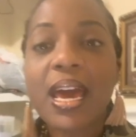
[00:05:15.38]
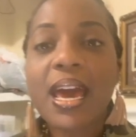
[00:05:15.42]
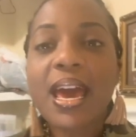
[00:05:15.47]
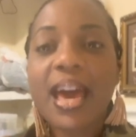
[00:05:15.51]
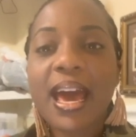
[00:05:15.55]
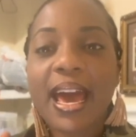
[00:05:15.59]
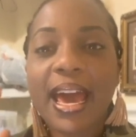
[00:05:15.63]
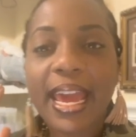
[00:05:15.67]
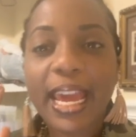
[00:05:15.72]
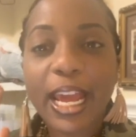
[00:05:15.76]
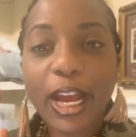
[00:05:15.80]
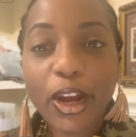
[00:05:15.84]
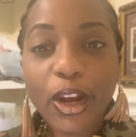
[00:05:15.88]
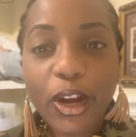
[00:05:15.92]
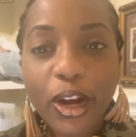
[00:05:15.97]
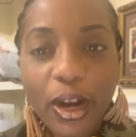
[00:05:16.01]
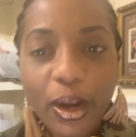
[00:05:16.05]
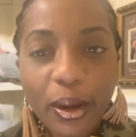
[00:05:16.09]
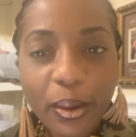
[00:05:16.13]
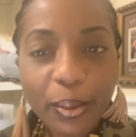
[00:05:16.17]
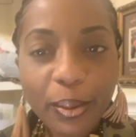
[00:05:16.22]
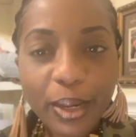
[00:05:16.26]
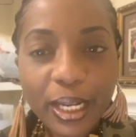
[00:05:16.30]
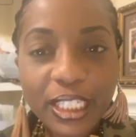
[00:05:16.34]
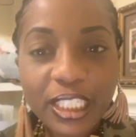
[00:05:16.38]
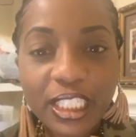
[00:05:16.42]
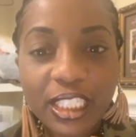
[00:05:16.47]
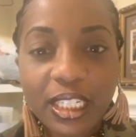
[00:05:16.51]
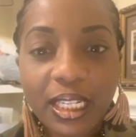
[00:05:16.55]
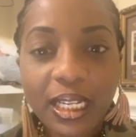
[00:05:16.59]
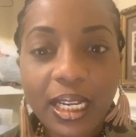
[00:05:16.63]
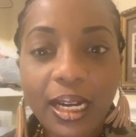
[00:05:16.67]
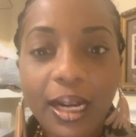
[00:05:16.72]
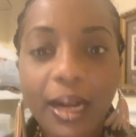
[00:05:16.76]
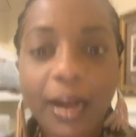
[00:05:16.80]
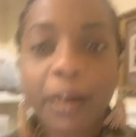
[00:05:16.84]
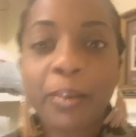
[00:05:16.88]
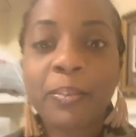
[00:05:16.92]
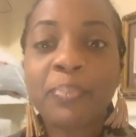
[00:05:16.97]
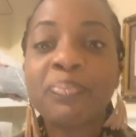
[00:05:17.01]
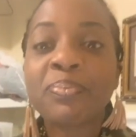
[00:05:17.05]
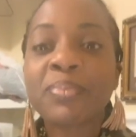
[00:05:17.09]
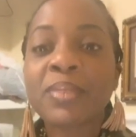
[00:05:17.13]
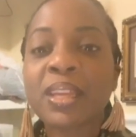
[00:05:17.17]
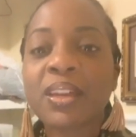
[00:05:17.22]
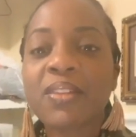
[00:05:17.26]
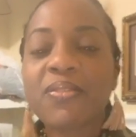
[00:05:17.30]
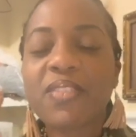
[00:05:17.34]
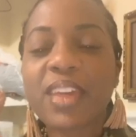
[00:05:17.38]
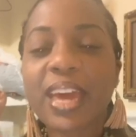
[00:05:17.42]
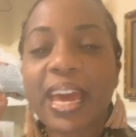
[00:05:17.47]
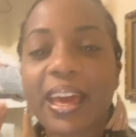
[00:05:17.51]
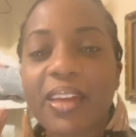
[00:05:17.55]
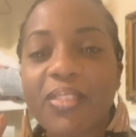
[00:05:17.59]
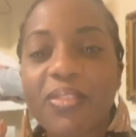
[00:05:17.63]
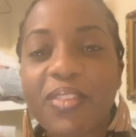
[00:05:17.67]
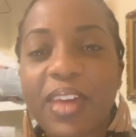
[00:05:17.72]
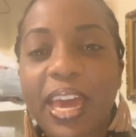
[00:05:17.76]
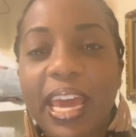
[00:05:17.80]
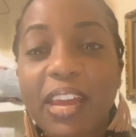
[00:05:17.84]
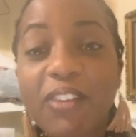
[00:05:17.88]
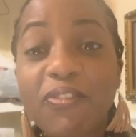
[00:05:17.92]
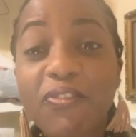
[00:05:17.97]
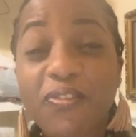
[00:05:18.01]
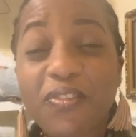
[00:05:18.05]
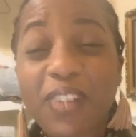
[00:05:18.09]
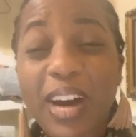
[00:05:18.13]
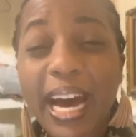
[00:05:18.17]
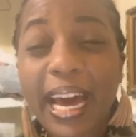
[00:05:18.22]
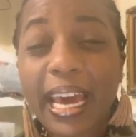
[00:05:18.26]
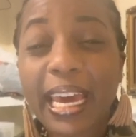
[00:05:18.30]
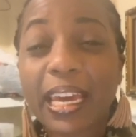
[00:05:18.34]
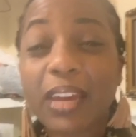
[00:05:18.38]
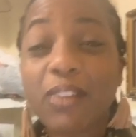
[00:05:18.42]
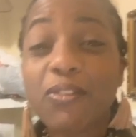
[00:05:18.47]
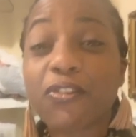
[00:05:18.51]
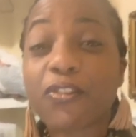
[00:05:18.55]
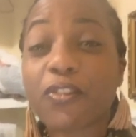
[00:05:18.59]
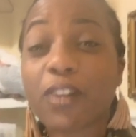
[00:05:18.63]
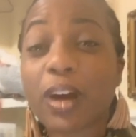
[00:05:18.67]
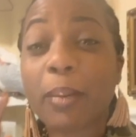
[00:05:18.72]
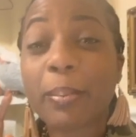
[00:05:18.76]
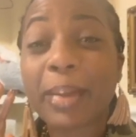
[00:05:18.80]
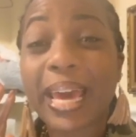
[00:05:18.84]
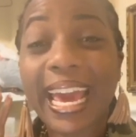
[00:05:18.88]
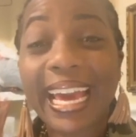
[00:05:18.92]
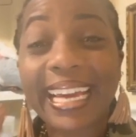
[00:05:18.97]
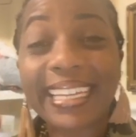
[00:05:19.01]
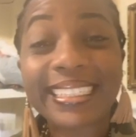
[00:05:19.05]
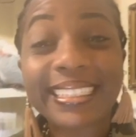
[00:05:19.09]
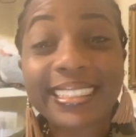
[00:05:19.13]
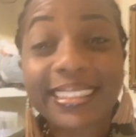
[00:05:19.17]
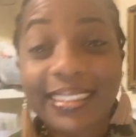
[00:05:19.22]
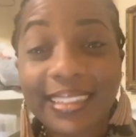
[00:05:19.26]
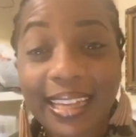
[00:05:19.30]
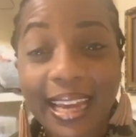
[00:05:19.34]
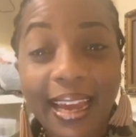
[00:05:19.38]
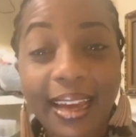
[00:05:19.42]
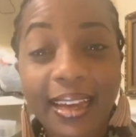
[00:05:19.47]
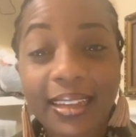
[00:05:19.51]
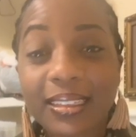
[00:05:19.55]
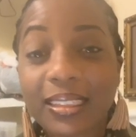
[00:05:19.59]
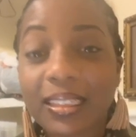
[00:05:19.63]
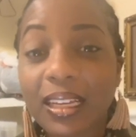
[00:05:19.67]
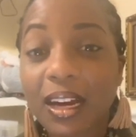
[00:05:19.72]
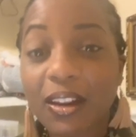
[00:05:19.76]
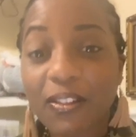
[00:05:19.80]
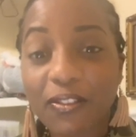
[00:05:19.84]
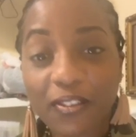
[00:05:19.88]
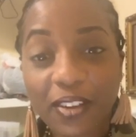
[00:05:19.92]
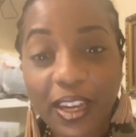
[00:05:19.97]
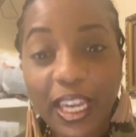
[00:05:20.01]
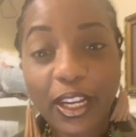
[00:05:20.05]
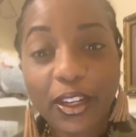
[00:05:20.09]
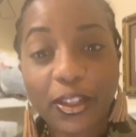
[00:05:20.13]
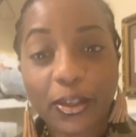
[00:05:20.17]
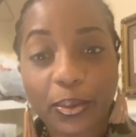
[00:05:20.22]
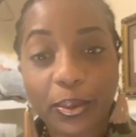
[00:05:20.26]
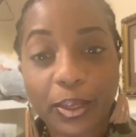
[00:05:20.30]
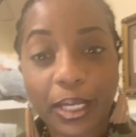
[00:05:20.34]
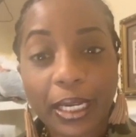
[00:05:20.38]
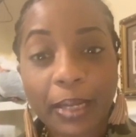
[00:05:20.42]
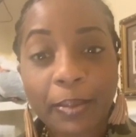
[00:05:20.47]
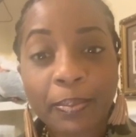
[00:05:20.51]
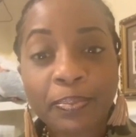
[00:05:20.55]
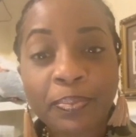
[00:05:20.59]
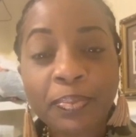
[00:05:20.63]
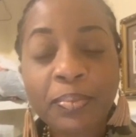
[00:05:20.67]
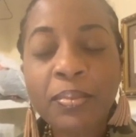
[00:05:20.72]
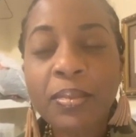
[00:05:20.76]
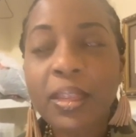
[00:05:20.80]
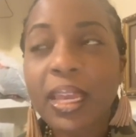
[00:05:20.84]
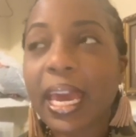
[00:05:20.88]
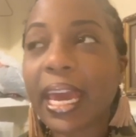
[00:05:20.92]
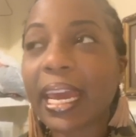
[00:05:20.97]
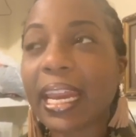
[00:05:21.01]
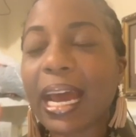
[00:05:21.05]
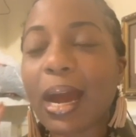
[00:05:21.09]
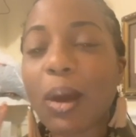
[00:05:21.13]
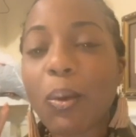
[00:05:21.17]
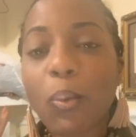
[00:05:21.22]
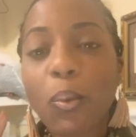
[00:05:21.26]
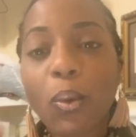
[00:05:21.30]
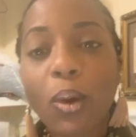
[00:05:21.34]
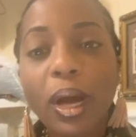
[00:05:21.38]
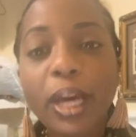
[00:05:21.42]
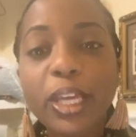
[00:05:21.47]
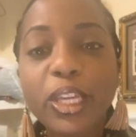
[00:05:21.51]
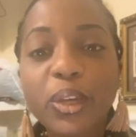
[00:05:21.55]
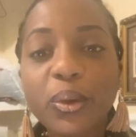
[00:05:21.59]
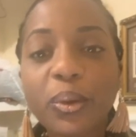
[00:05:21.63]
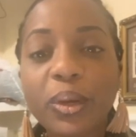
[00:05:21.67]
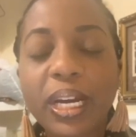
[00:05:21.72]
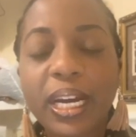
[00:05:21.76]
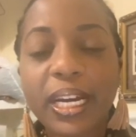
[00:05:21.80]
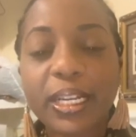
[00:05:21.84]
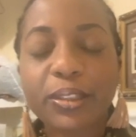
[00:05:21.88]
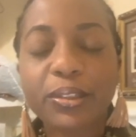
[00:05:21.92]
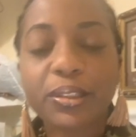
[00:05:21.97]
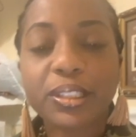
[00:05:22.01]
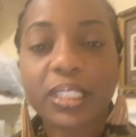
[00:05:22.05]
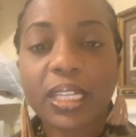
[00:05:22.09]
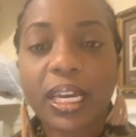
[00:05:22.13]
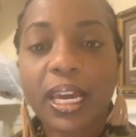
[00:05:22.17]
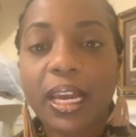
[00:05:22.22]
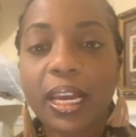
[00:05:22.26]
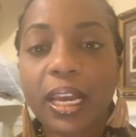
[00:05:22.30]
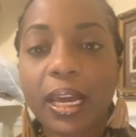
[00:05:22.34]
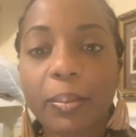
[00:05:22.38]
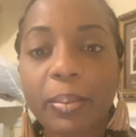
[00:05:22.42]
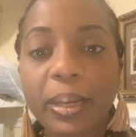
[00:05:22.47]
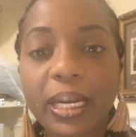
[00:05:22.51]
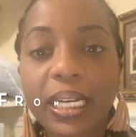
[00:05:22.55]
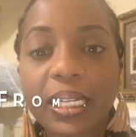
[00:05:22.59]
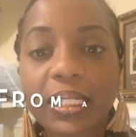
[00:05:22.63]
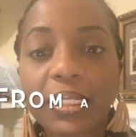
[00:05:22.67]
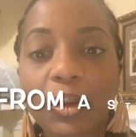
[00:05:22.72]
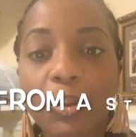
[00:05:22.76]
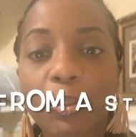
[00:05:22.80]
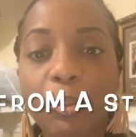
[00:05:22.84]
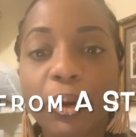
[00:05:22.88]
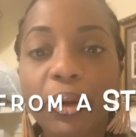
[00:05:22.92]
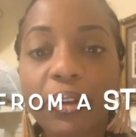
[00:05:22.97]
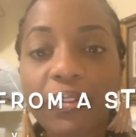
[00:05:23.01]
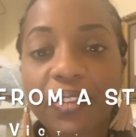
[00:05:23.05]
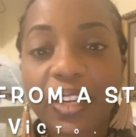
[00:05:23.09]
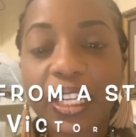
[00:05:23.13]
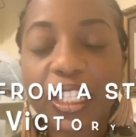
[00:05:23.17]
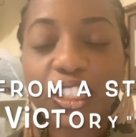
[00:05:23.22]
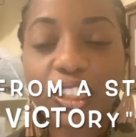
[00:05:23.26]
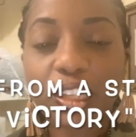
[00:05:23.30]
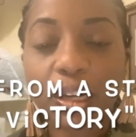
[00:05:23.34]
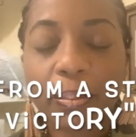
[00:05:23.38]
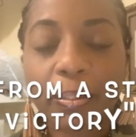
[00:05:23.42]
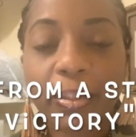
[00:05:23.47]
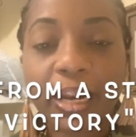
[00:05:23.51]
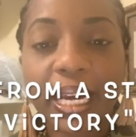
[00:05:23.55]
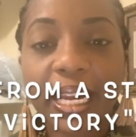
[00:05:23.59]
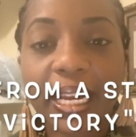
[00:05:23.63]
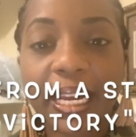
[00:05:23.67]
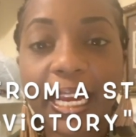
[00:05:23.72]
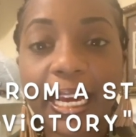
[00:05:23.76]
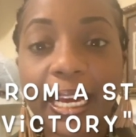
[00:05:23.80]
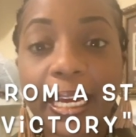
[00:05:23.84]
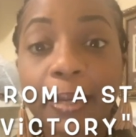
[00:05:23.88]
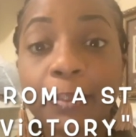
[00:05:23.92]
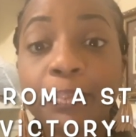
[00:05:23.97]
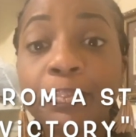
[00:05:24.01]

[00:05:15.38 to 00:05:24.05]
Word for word: encourage them that they fight from a stance of victory. And I want you to understand that because on Motivational Monday,